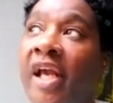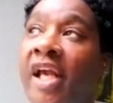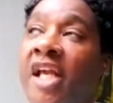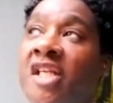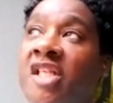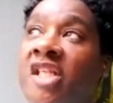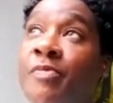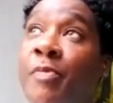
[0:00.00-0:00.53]

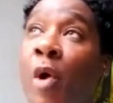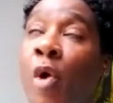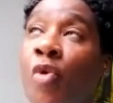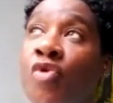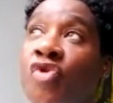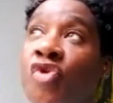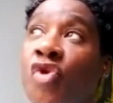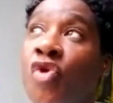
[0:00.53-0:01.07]
It
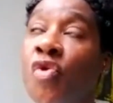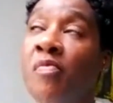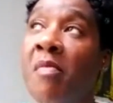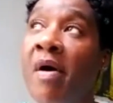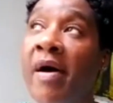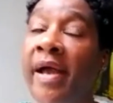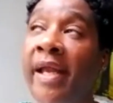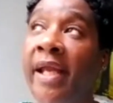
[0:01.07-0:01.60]
spoke to
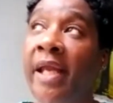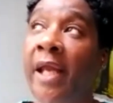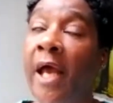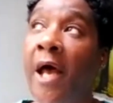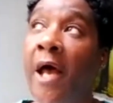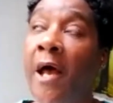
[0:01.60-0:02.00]
my